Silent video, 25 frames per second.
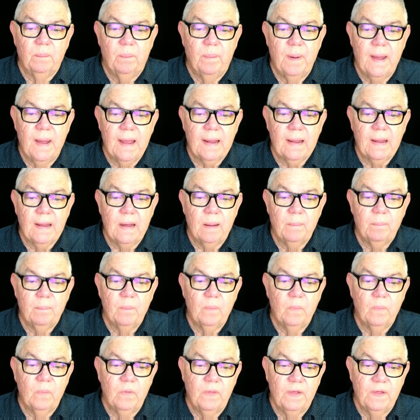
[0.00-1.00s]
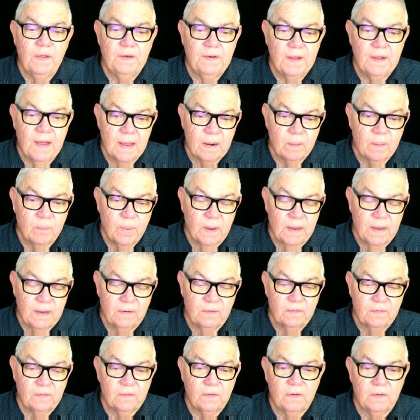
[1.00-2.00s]
back up the
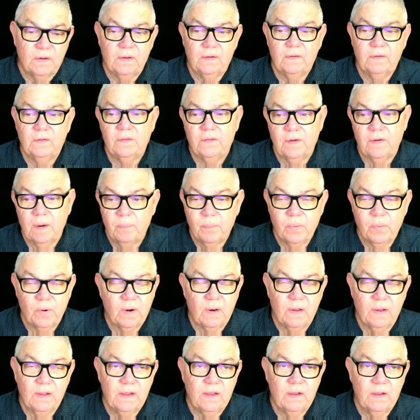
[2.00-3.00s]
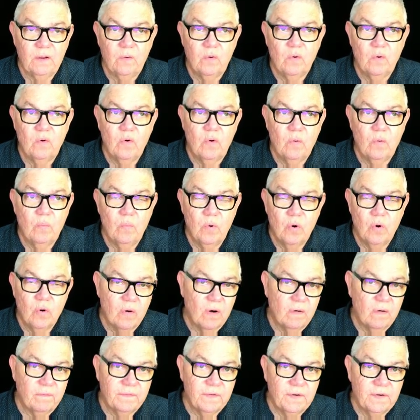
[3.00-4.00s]
database separately or more
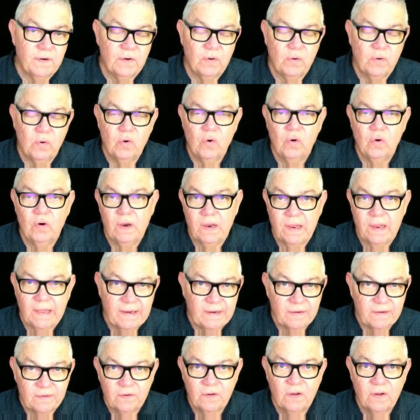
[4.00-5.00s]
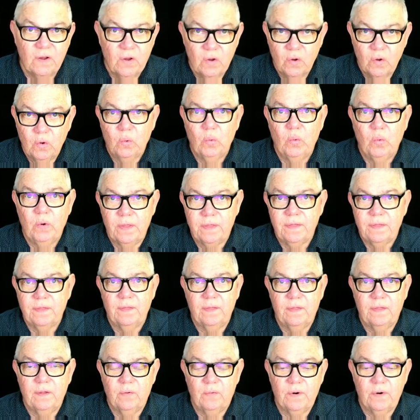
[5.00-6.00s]
often or linked with
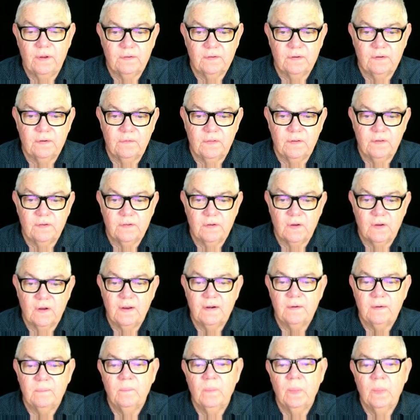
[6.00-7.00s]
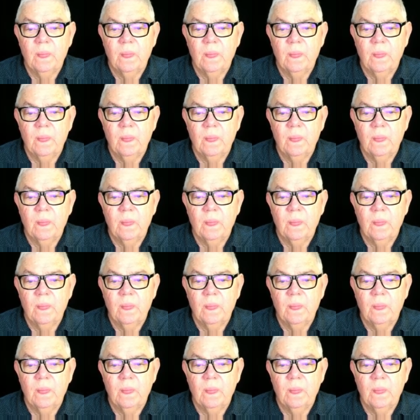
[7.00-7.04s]
the rest of the site,